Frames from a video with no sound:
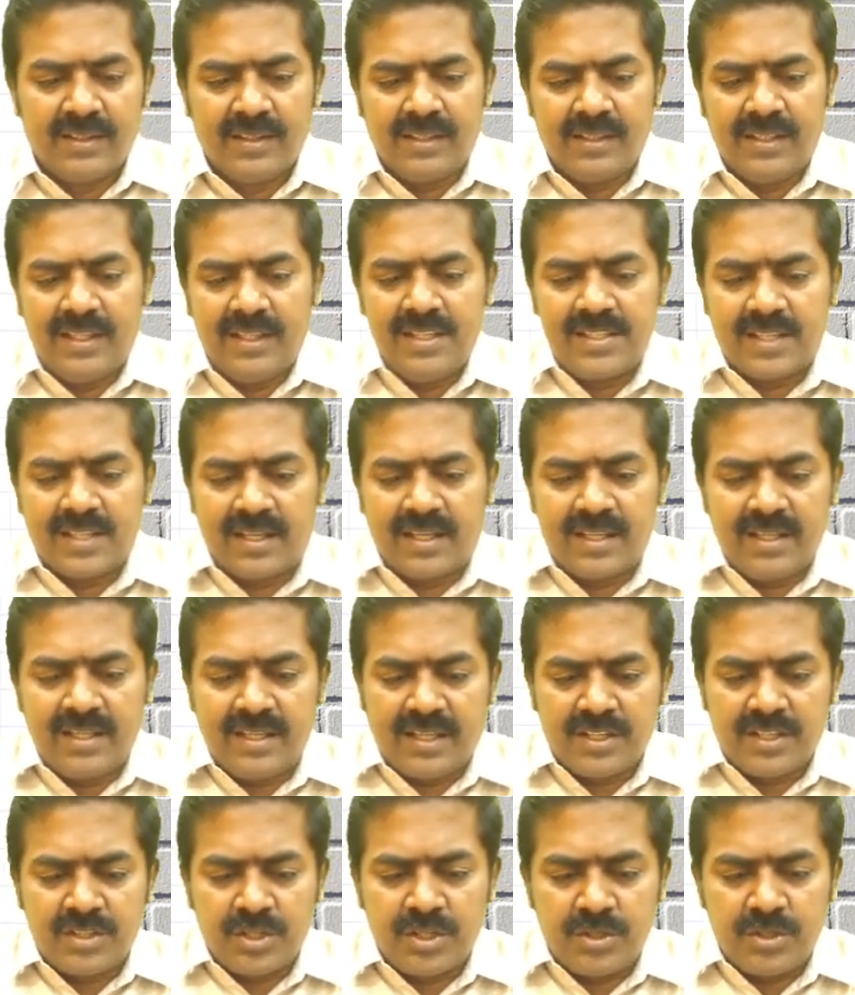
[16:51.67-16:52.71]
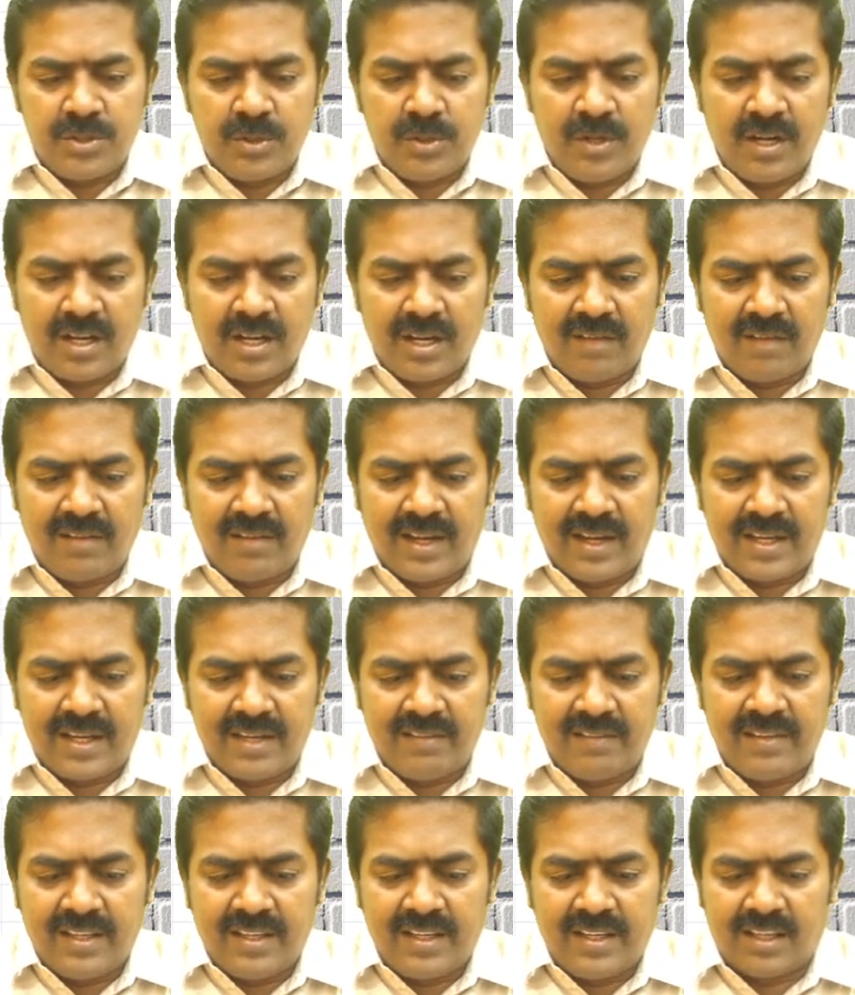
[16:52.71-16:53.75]
In certain cases, unit level
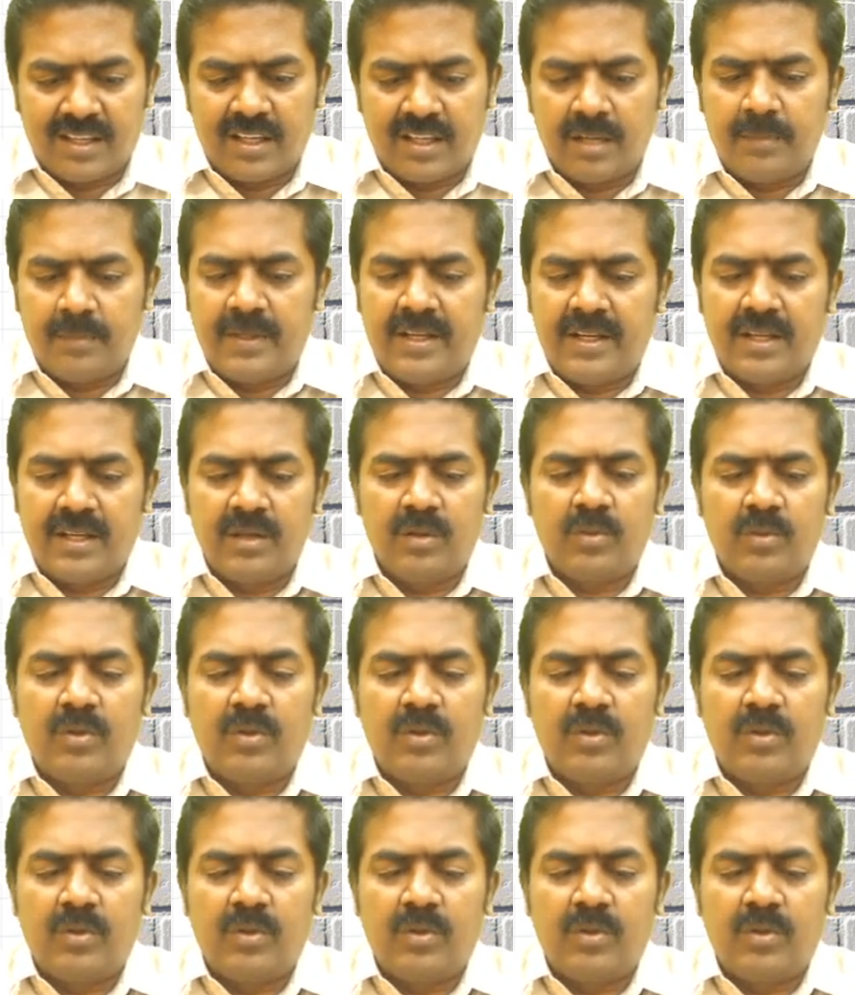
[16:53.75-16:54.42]
activity cannot be done.